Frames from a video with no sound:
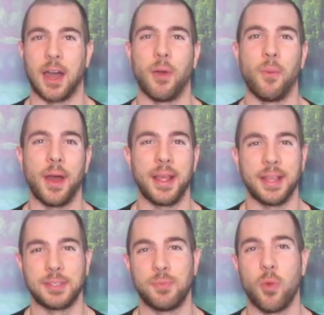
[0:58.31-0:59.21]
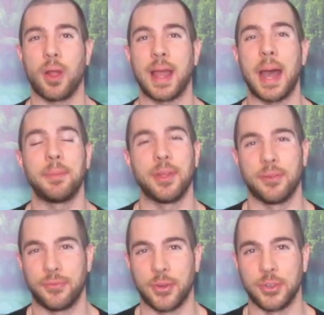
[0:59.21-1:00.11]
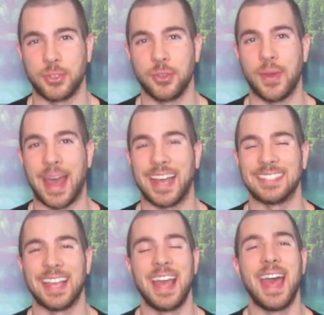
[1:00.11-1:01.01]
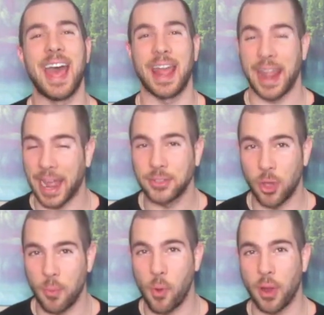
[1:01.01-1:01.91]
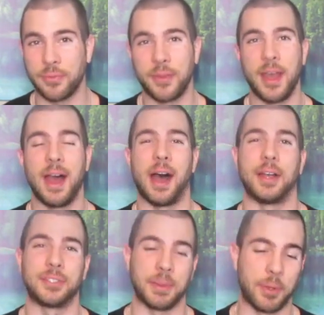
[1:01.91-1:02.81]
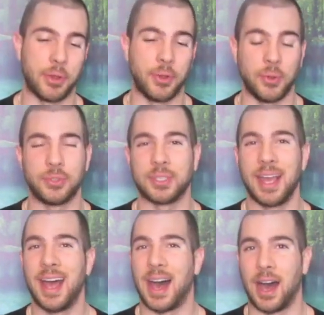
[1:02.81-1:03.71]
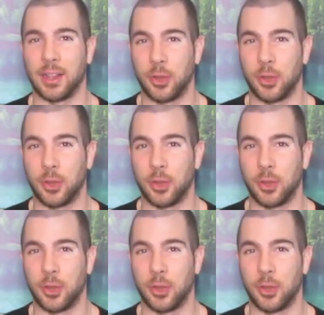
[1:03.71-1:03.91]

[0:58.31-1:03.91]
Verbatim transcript: Uh, what is more commonly referred to as an ectomorph, uh, someone who's a